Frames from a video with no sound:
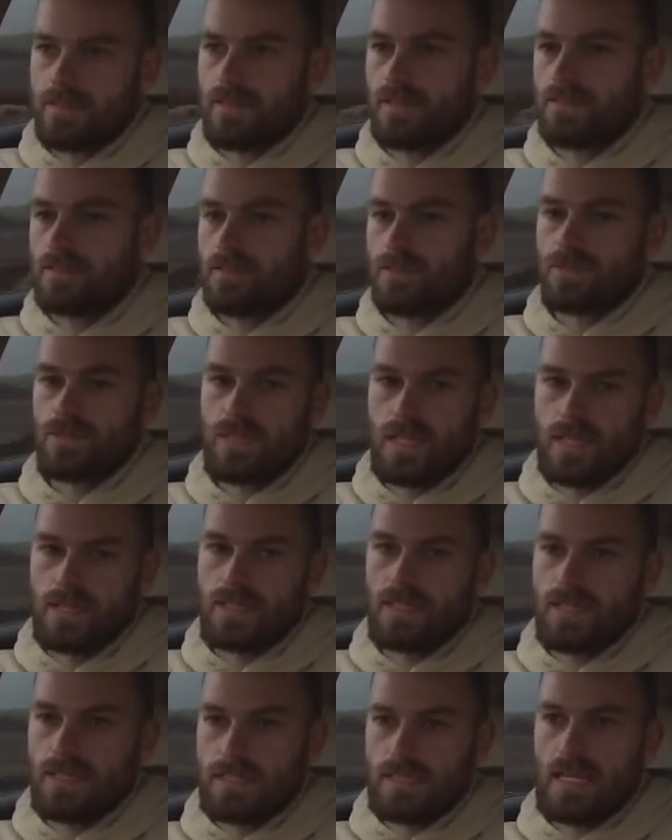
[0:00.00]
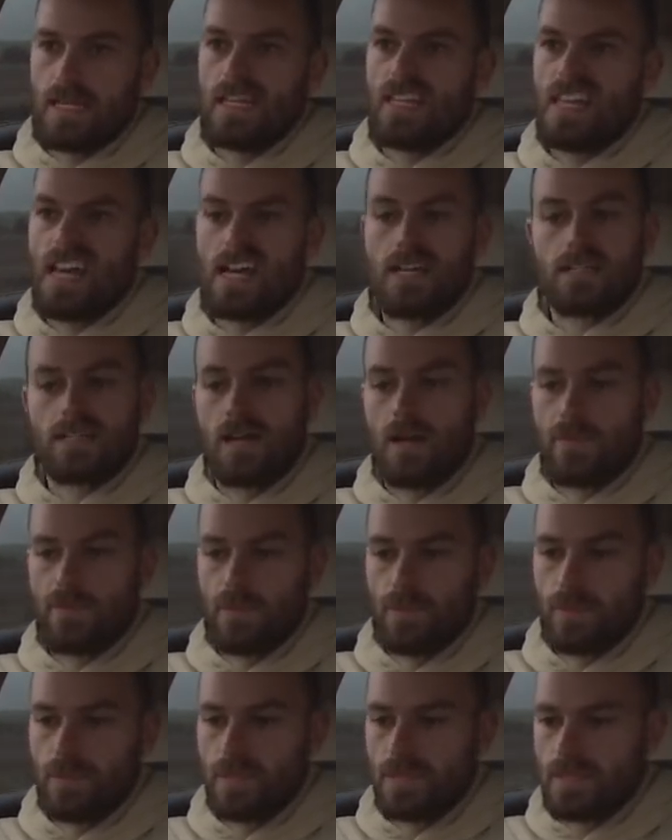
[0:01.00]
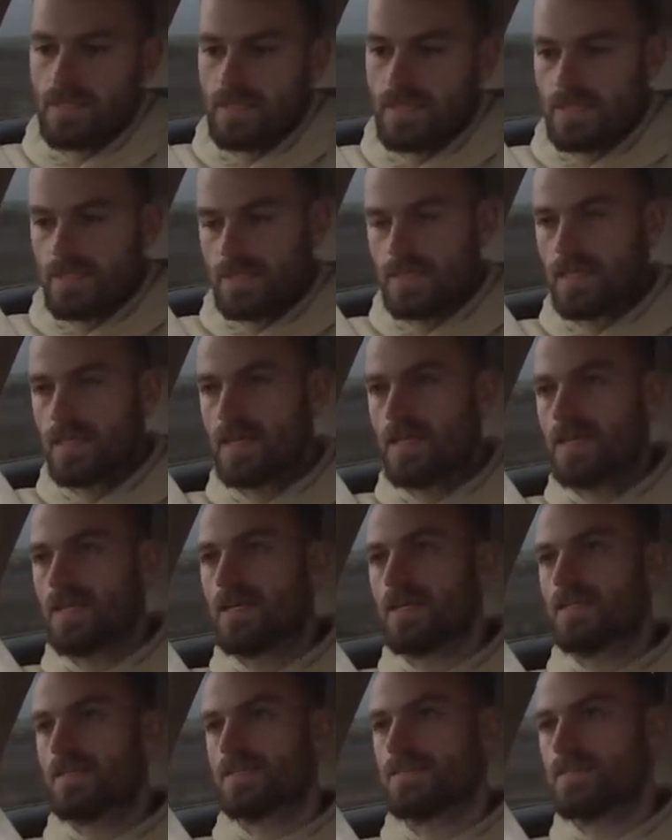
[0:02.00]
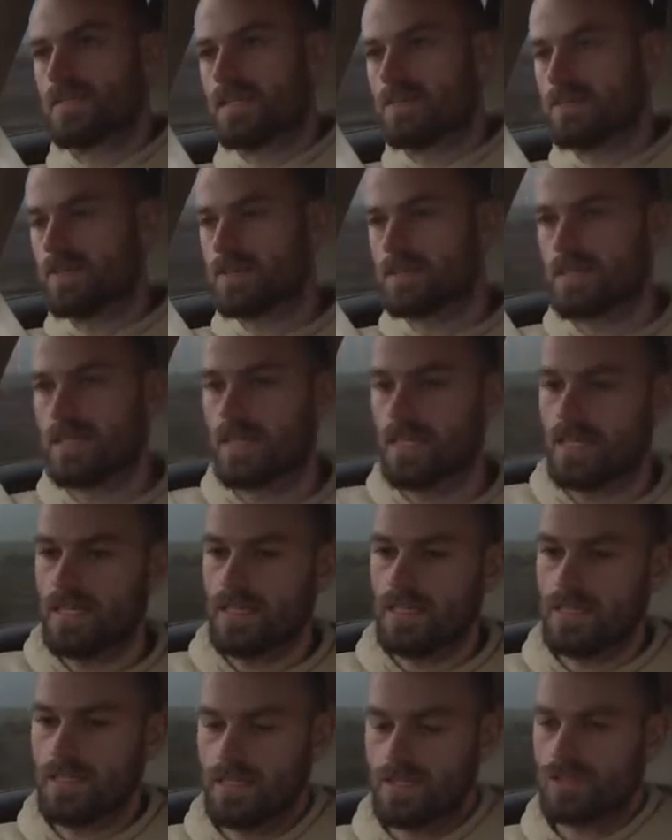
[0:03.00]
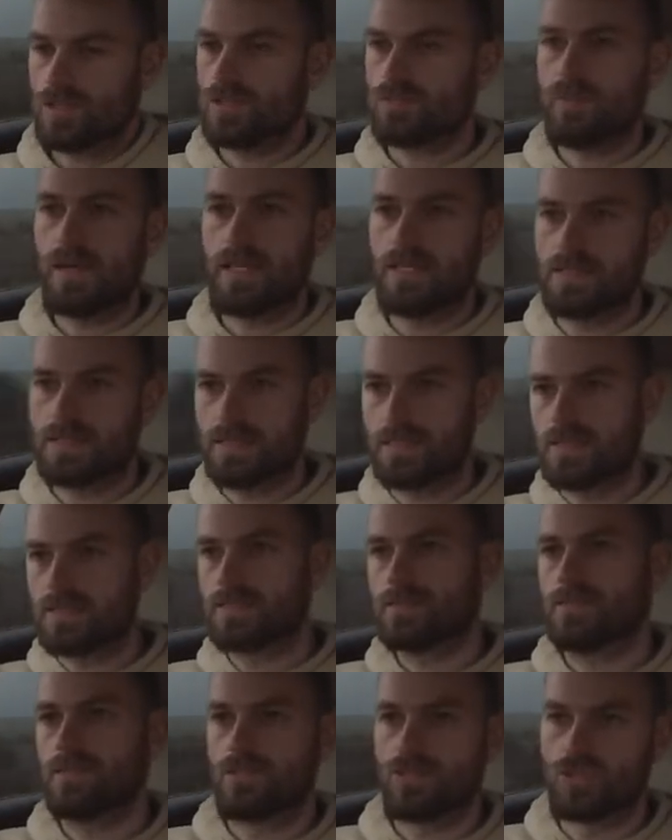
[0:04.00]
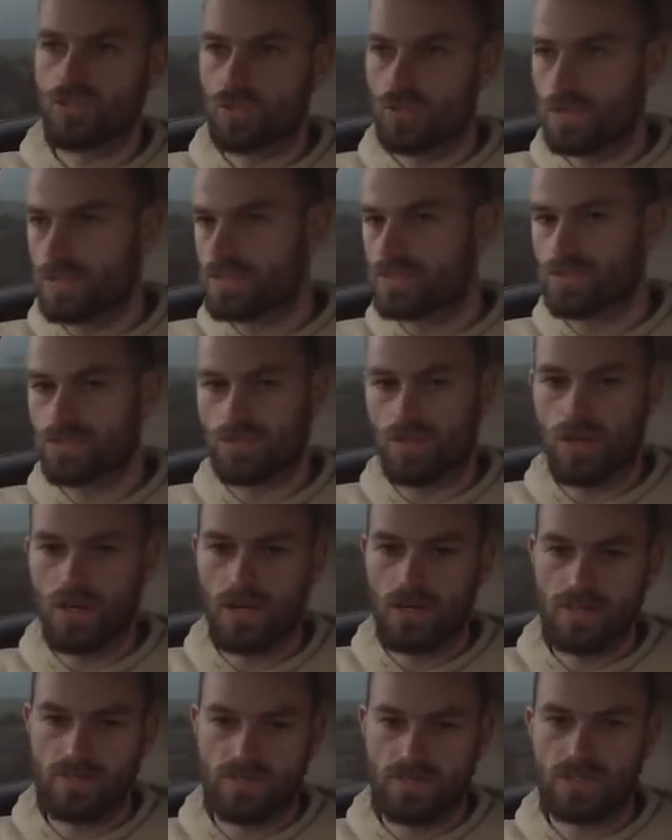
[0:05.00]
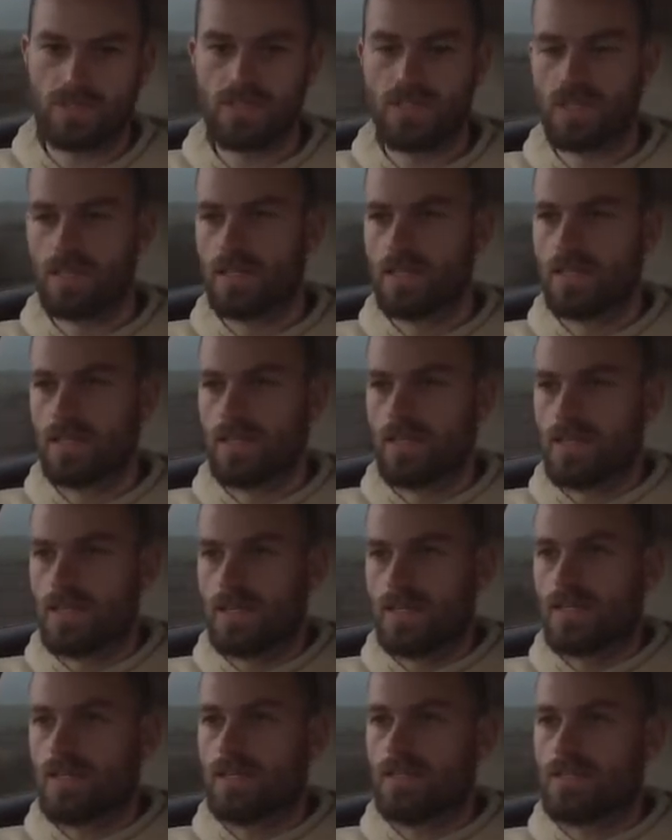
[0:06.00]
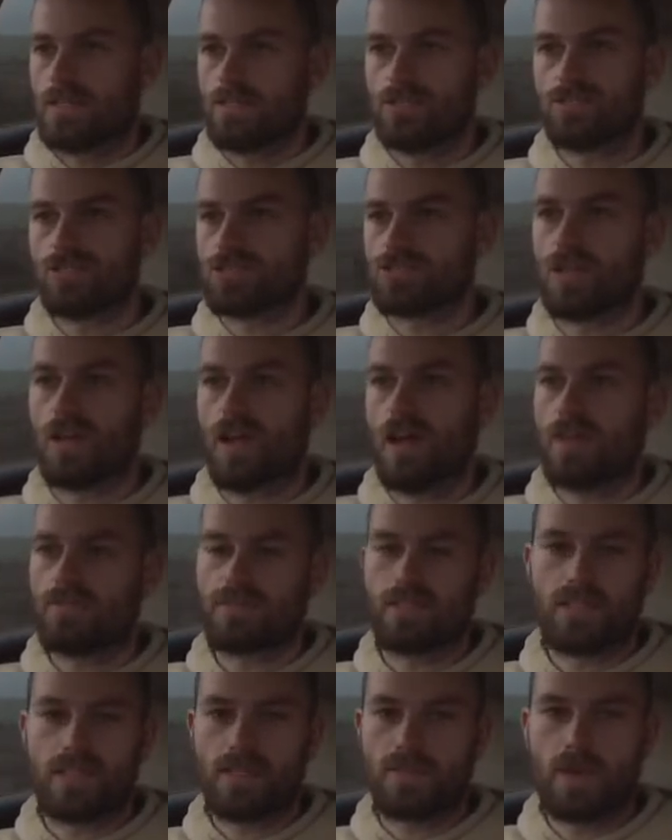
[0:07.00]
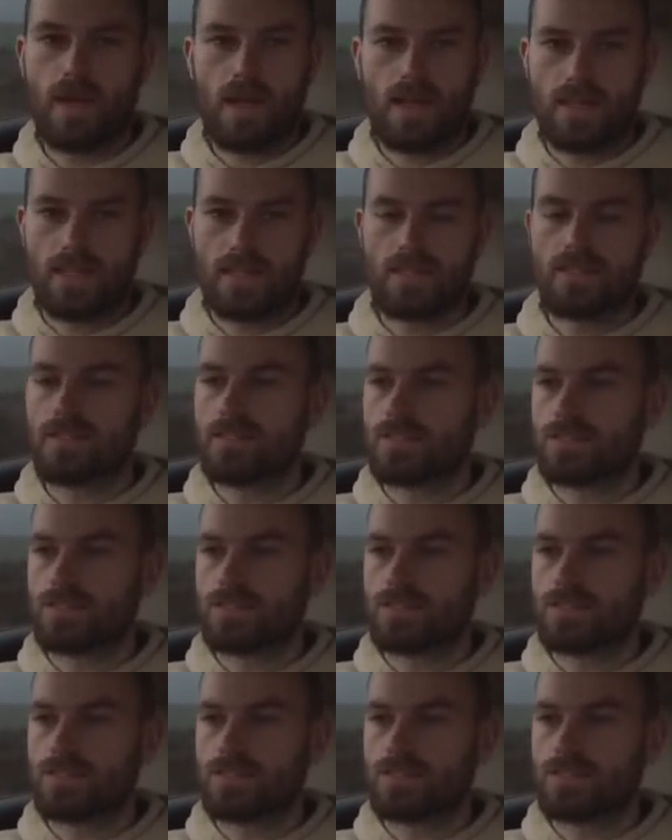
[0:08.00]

As I was saying the other day, that coupled with the CVT, it just makes it a joy to drive, and you just don't have to think about anything.